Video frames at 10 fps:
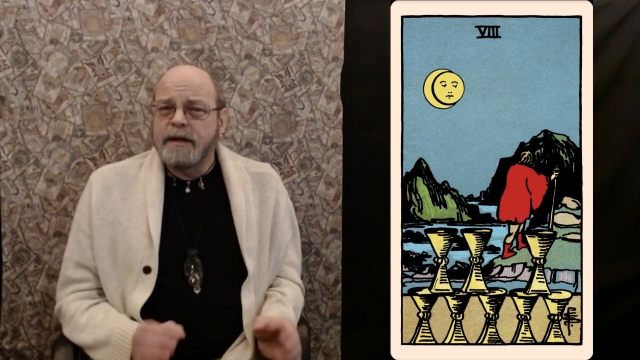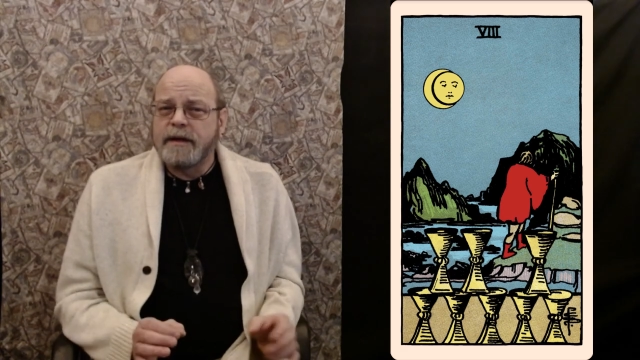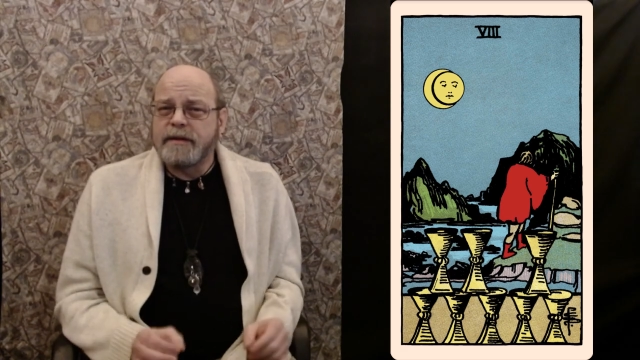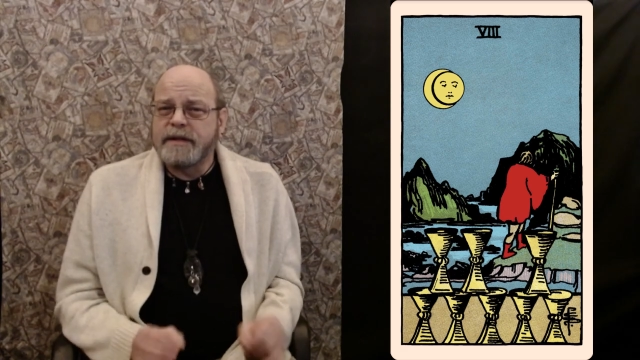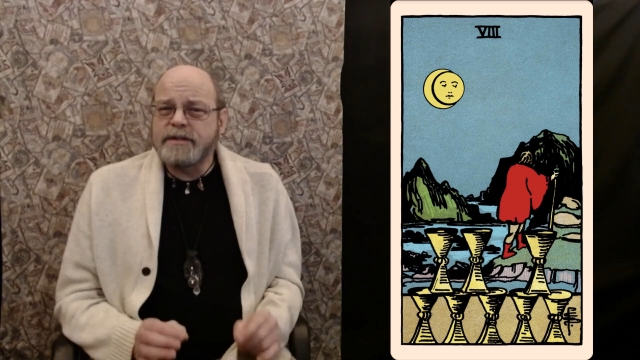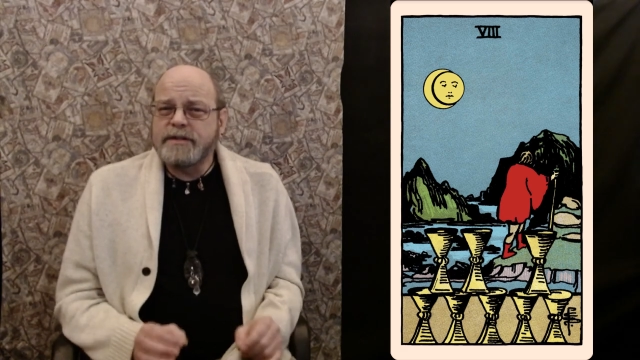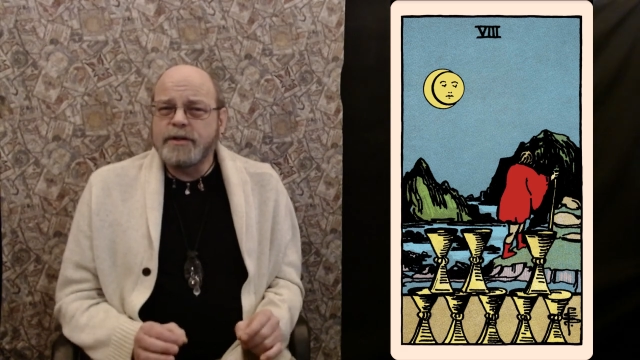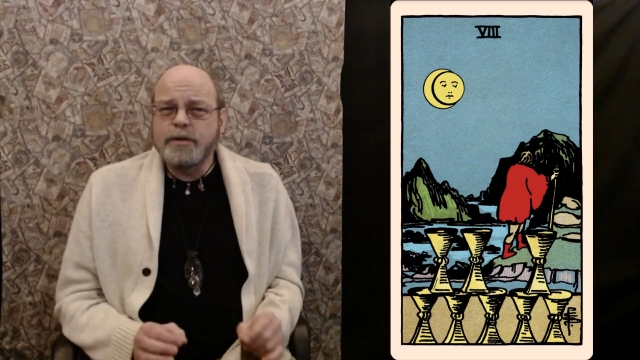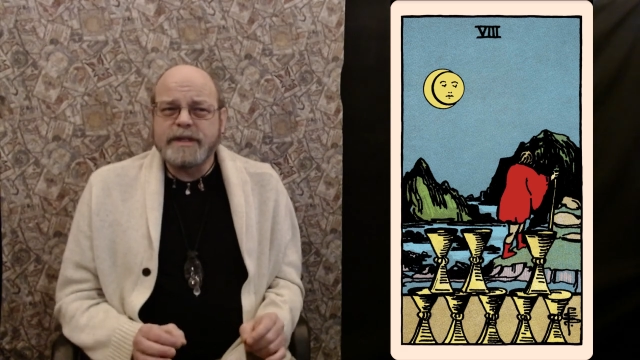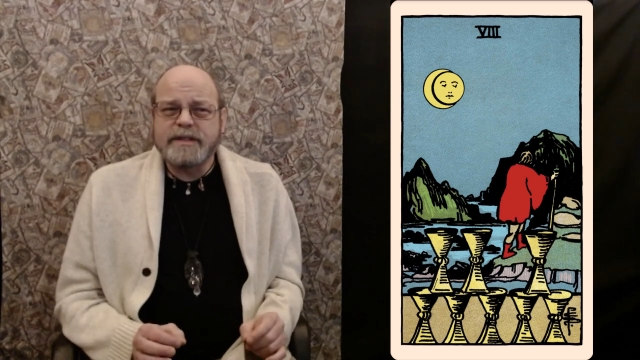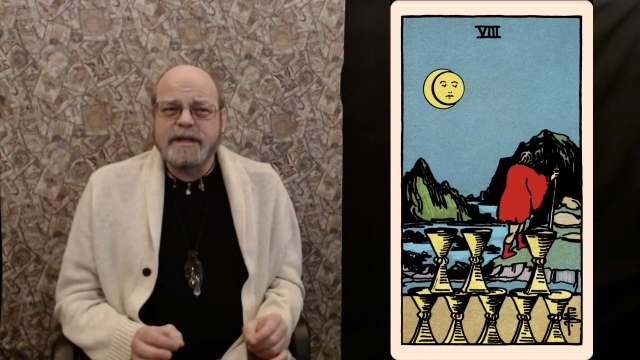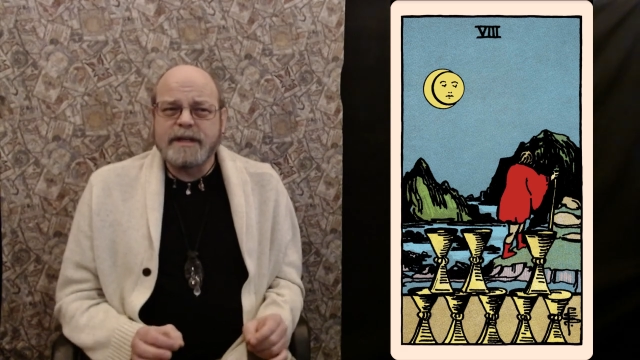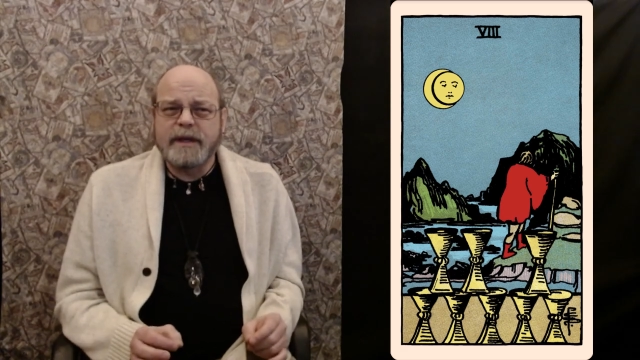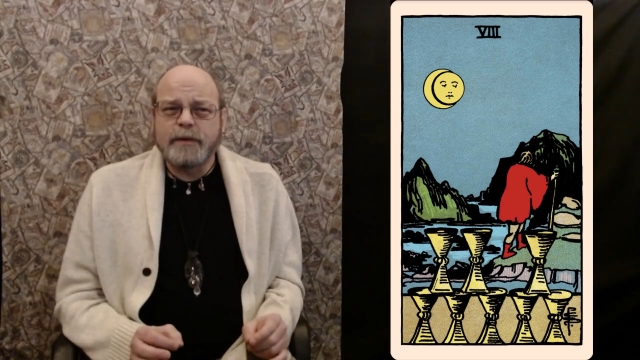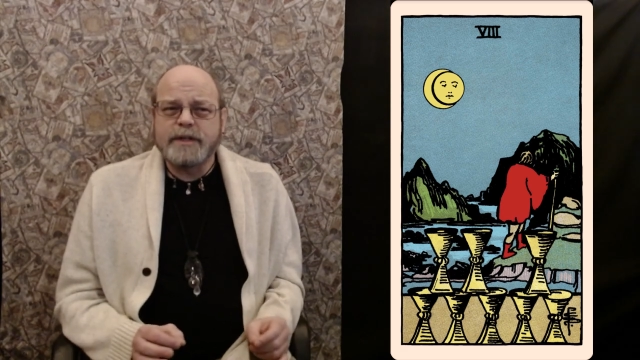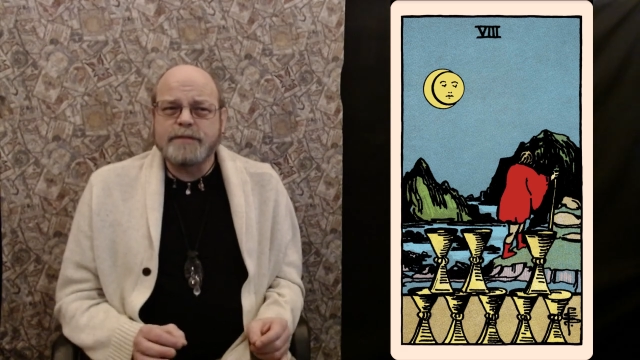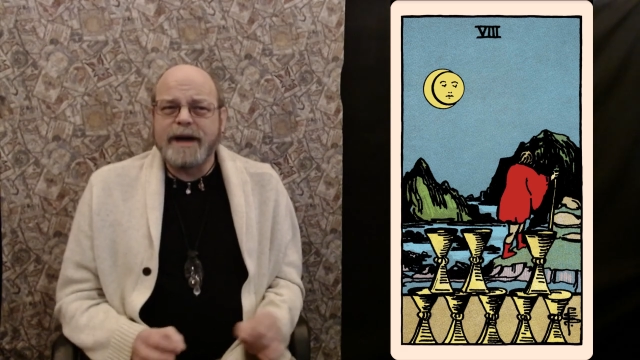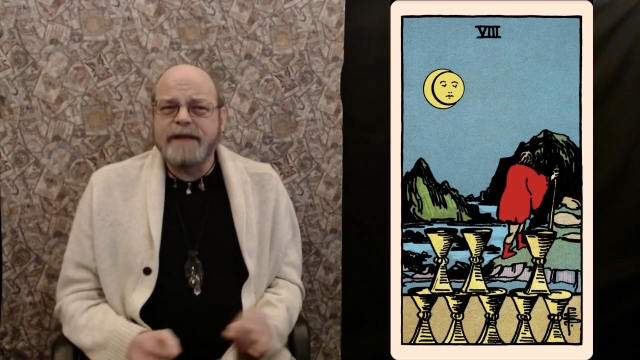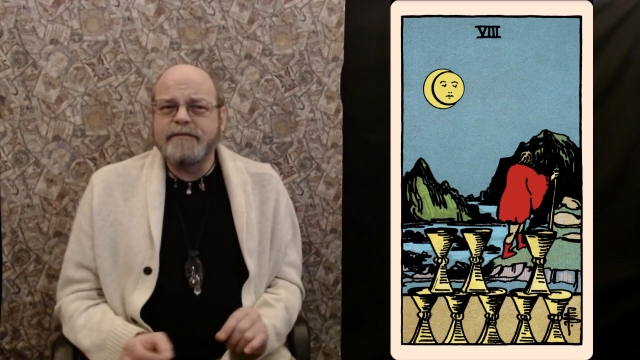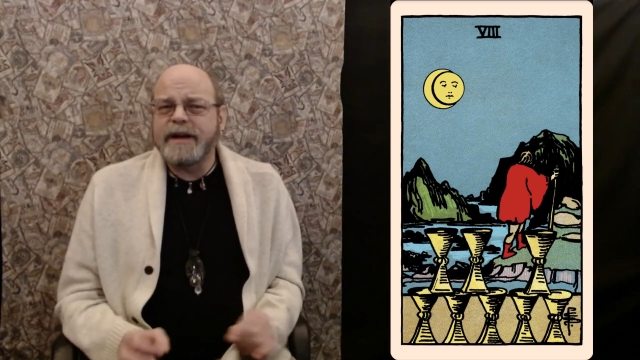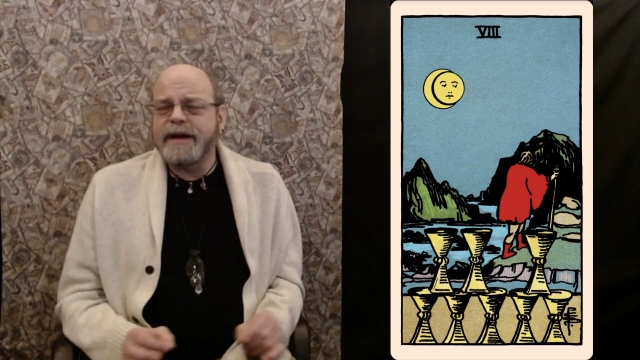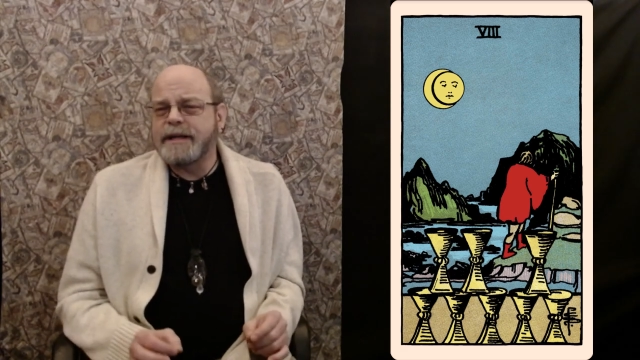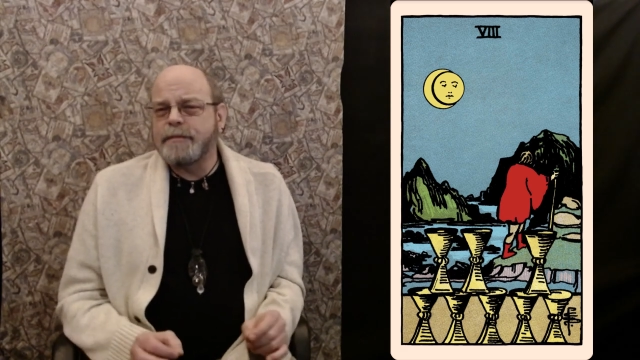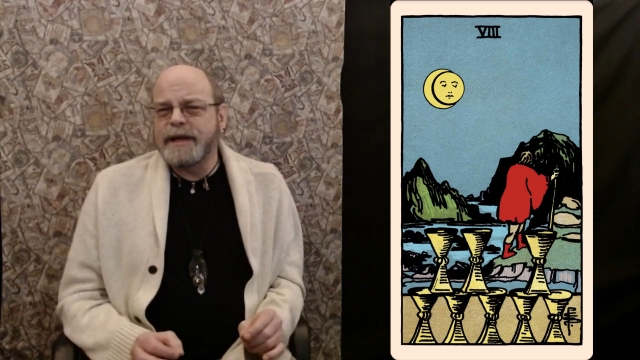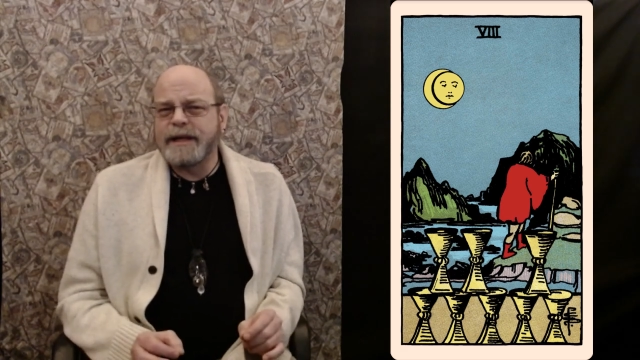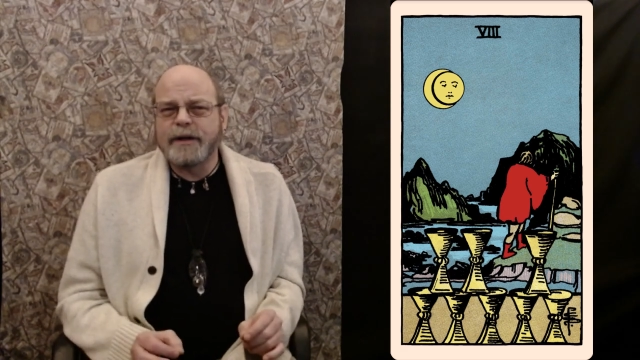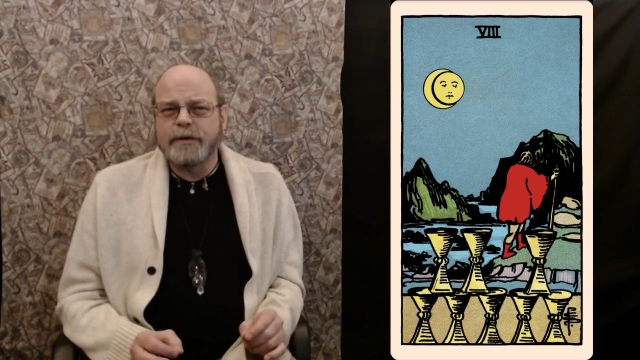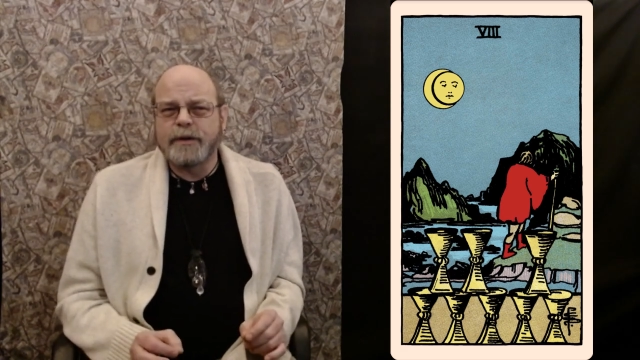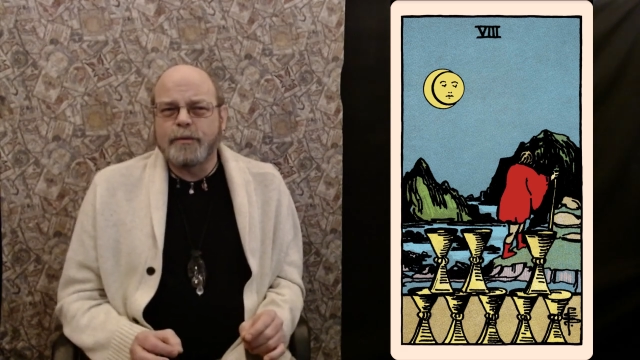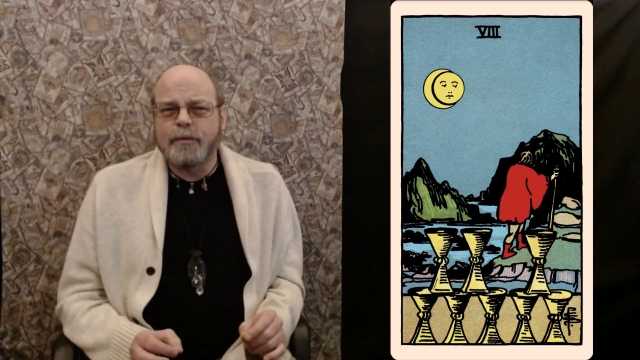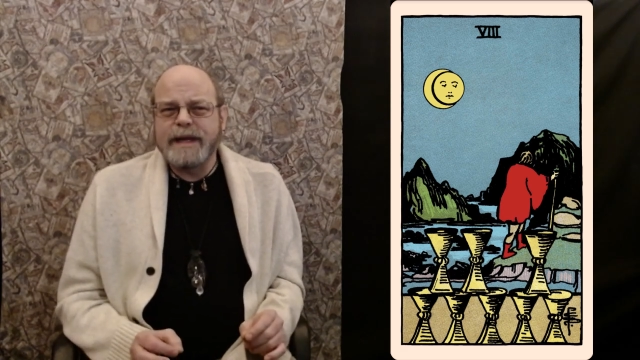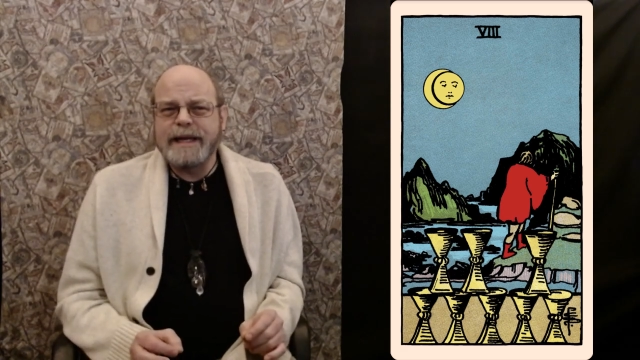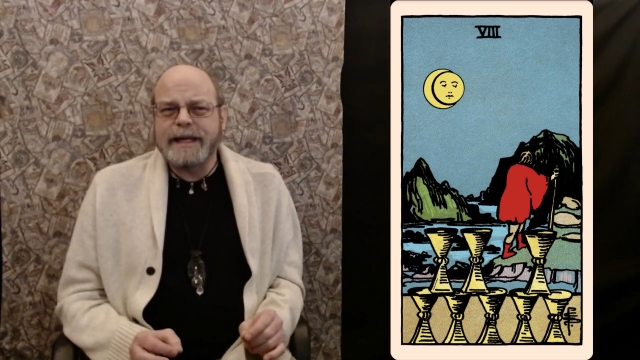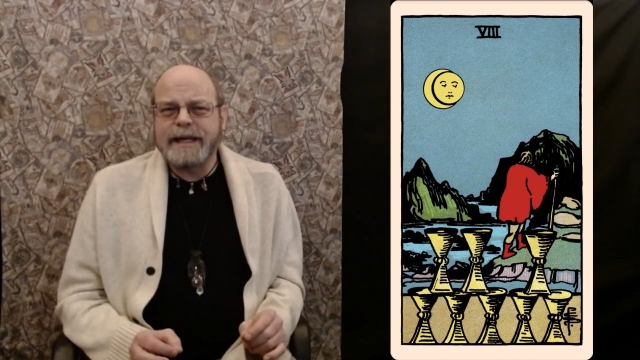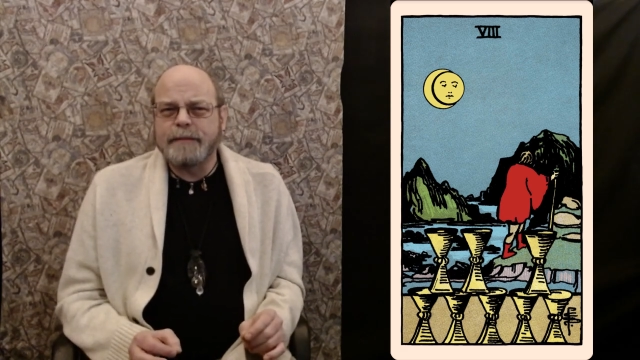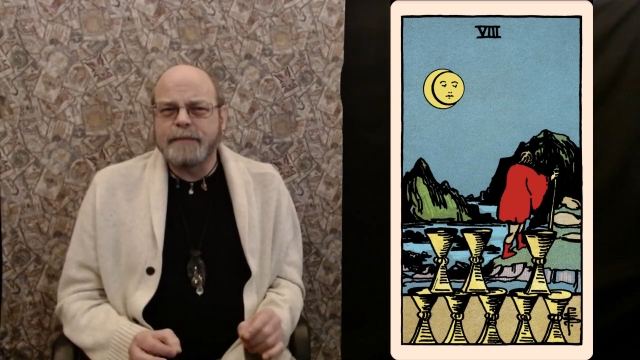This too is something which might vary depending on the reading,